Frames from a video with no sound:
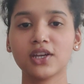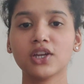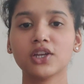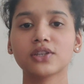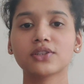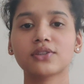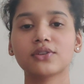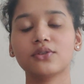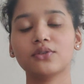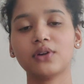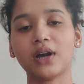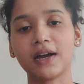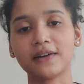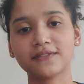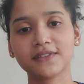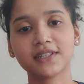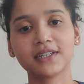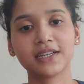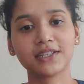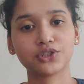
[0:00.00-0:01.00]
So
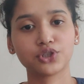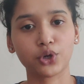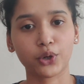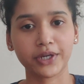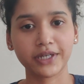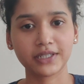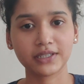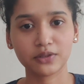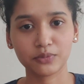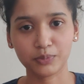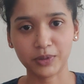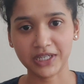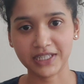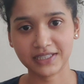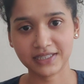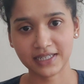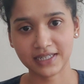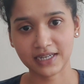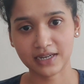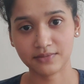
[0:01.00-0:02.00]
after I joined the place
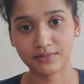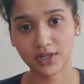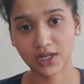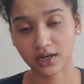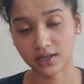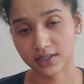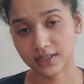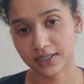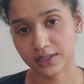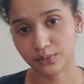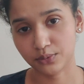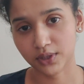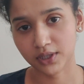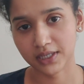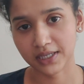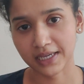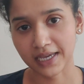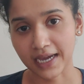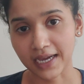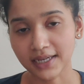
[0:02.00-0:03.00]
that I'm currently
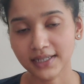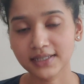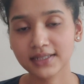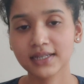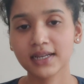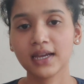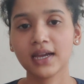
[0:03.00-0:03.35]
working at,